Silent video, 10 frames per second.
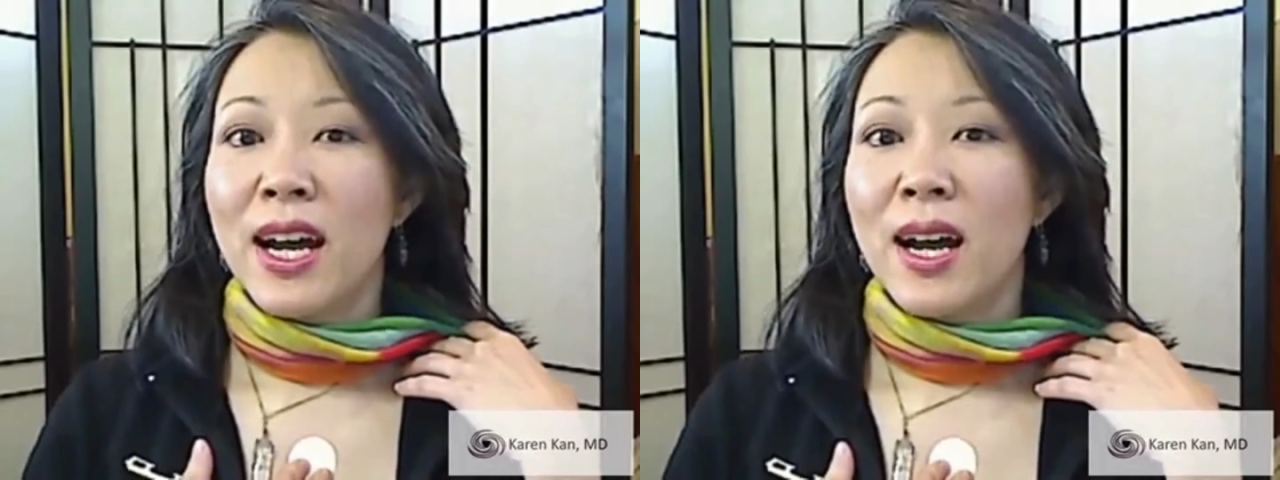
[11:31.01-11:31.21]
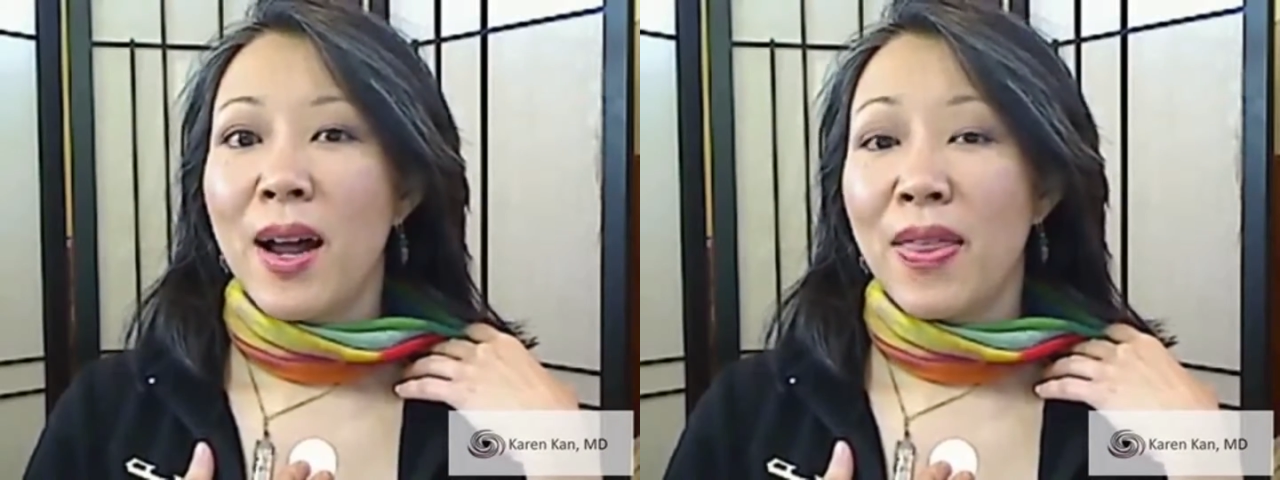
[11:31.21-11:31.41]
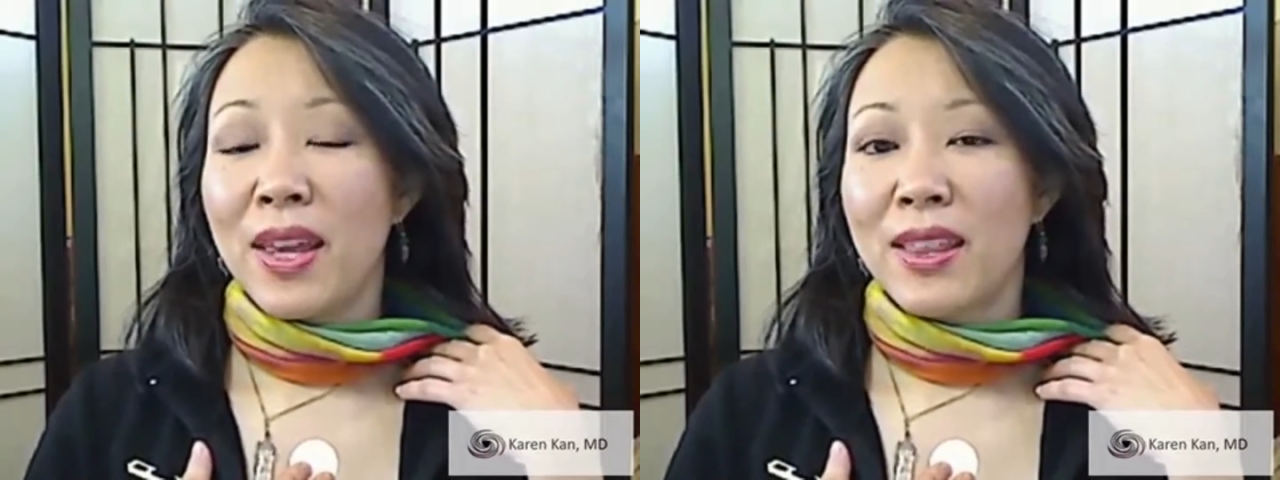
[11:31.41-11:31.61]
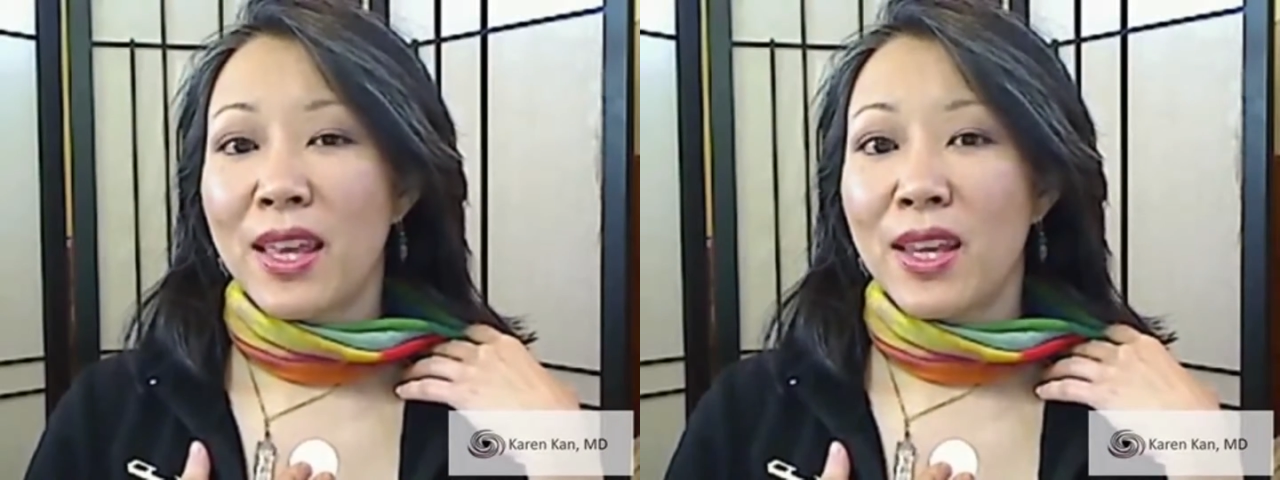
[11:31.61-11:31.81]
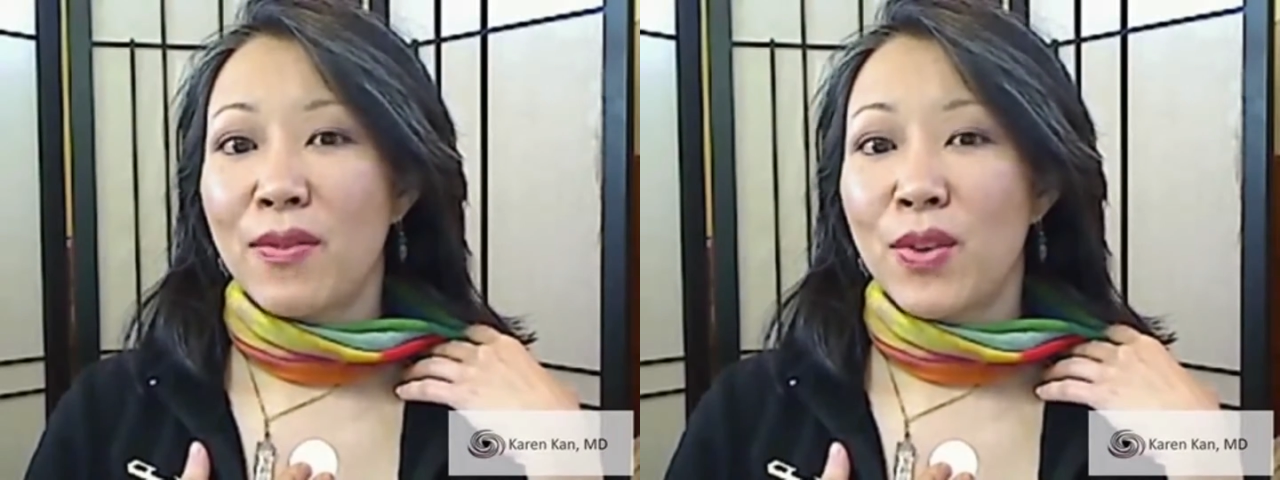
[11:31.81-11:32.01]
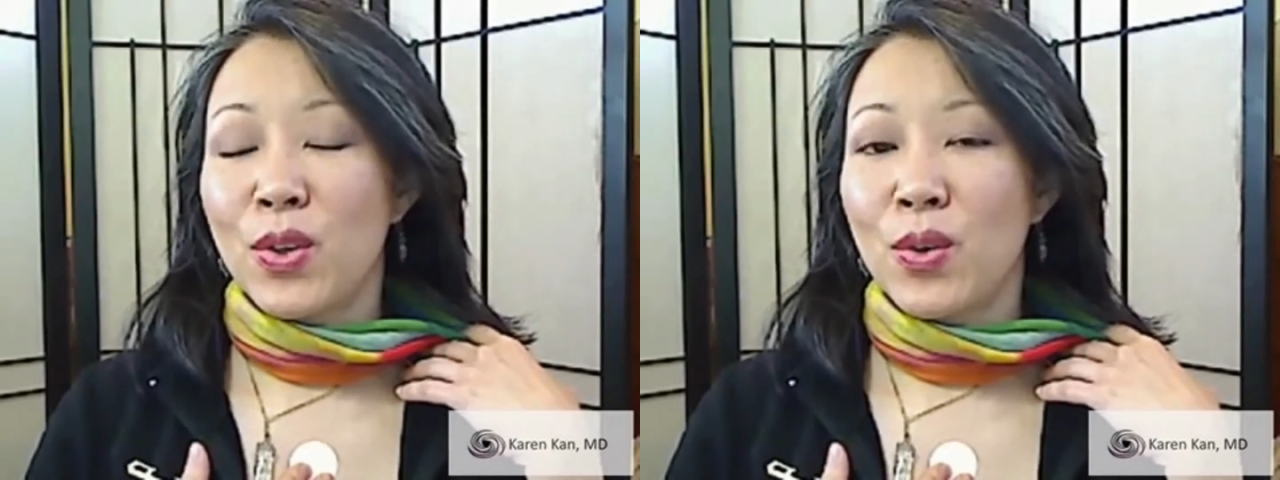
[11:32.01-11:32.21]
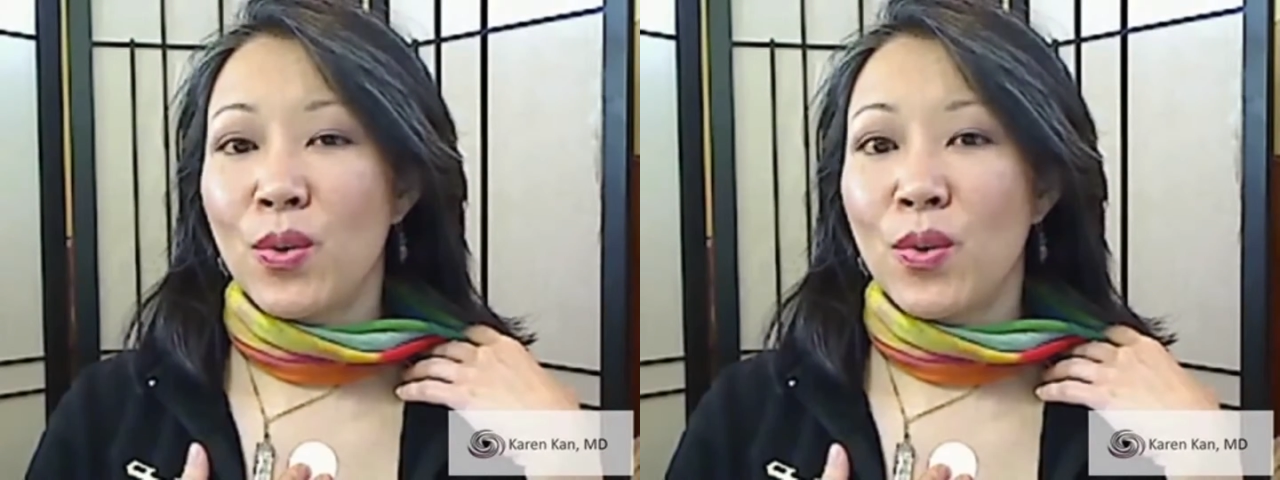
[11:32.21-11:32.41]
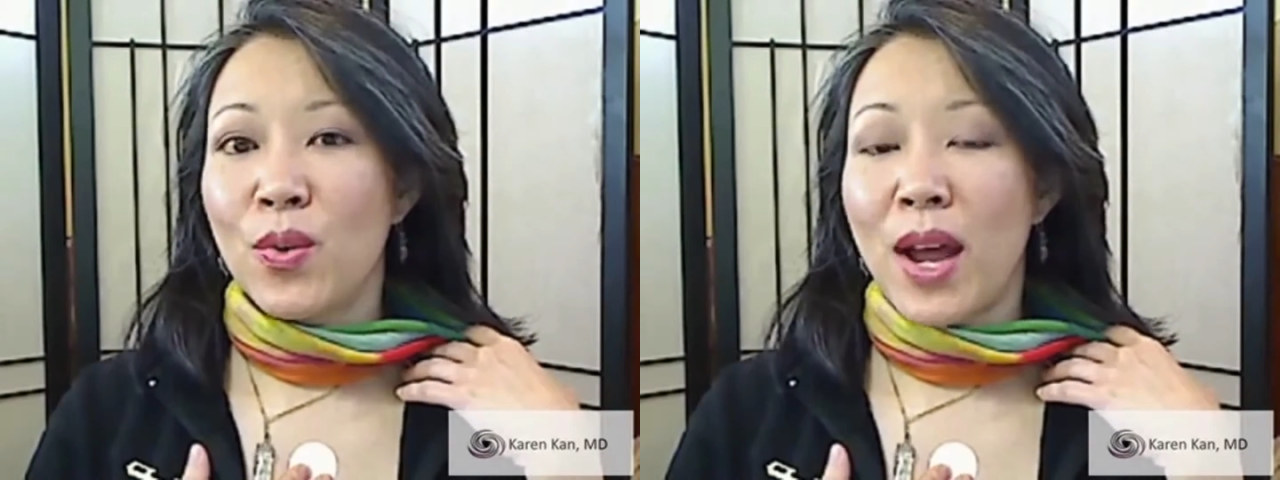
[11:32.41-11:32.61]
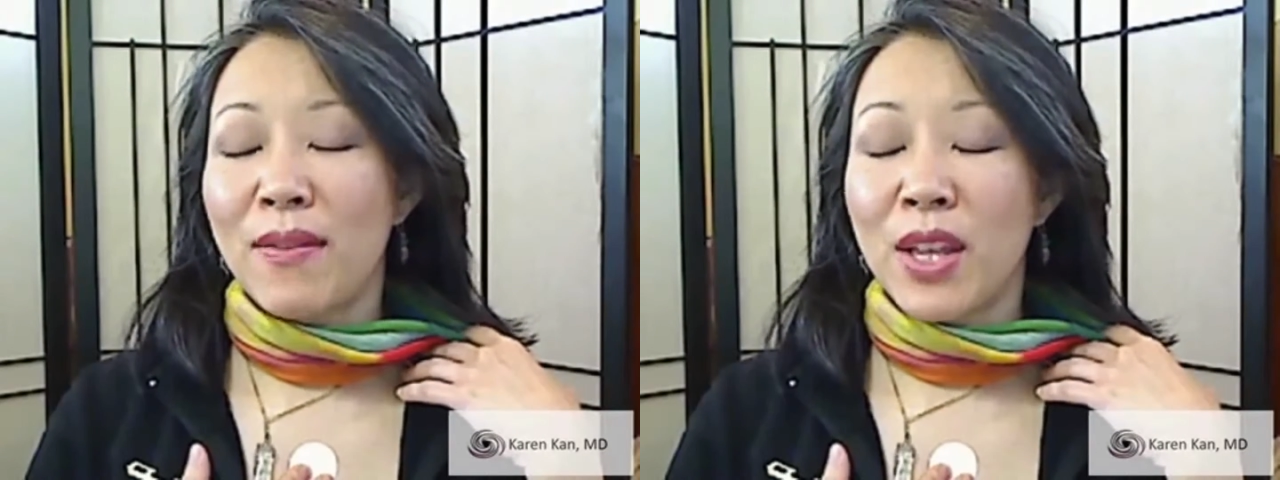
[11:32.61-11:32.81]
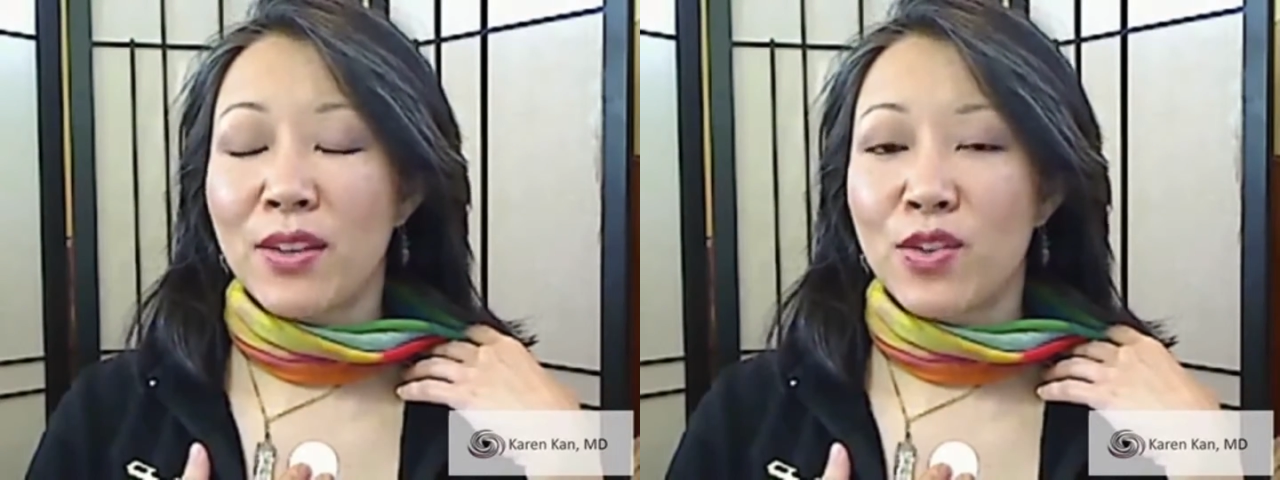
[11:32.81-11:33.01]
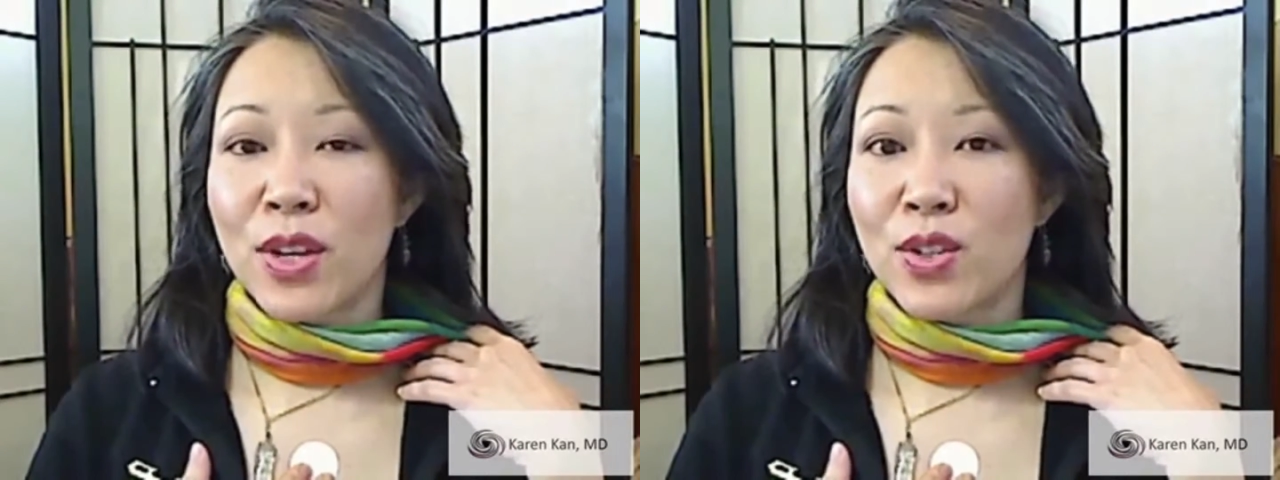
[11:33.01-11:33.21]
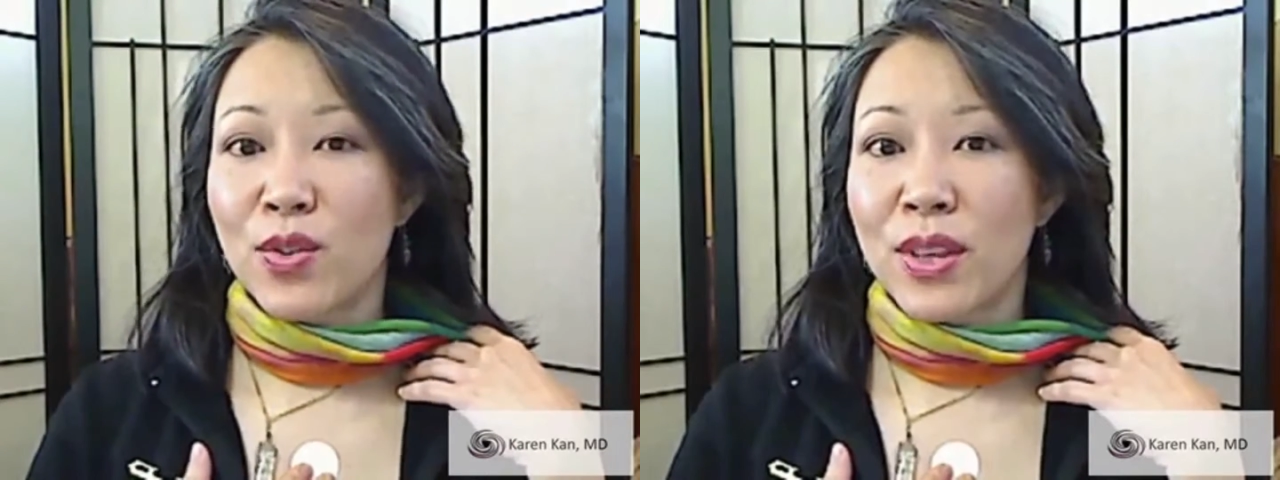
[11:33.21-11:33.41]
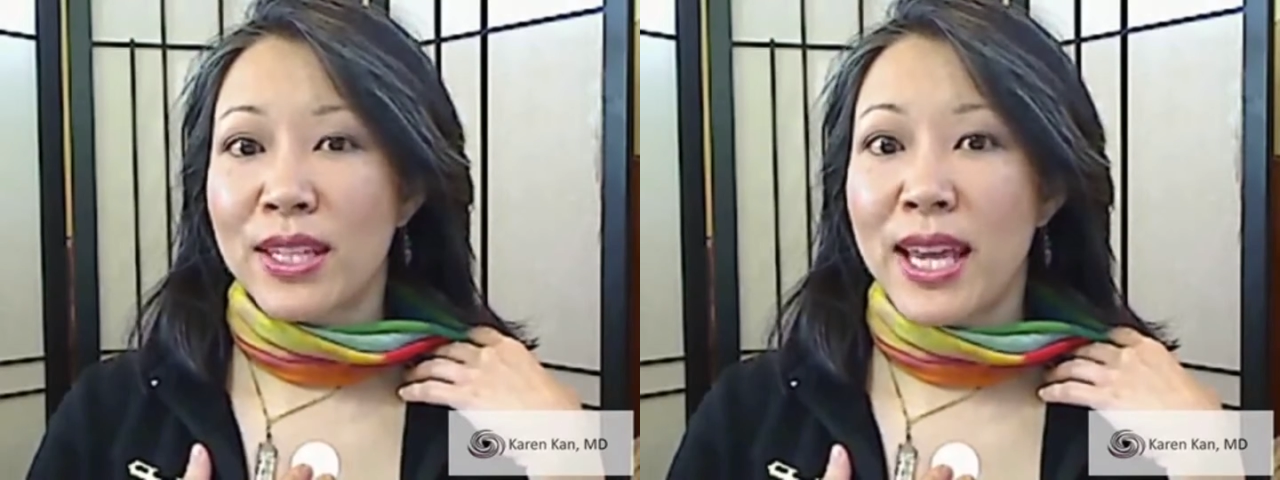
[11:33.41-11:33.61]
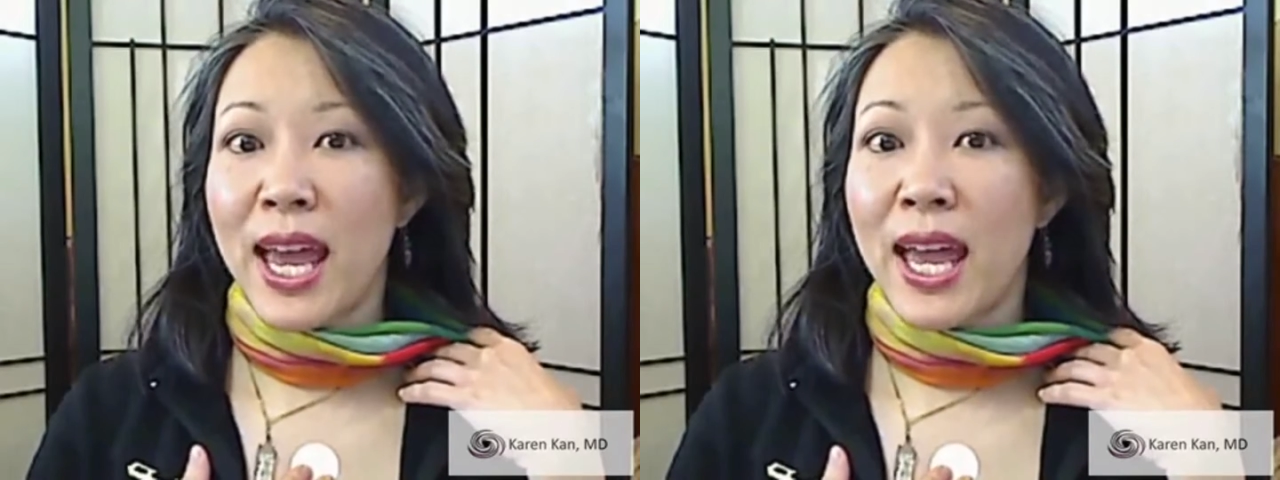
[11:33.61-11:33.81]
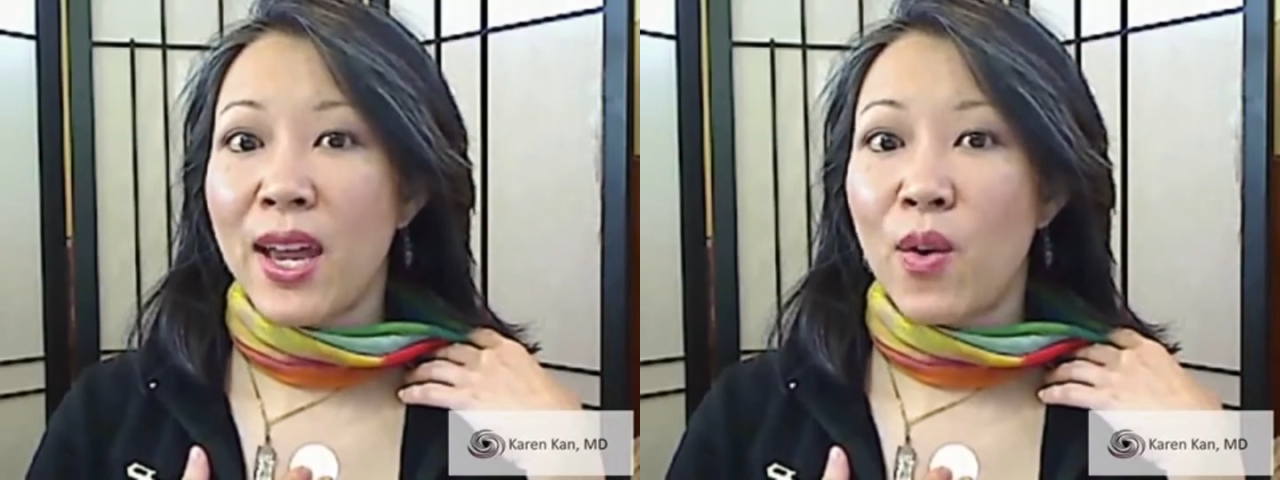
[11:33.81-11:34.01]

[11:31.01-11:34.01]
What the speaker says: I think that if you have a lot of stress during the day,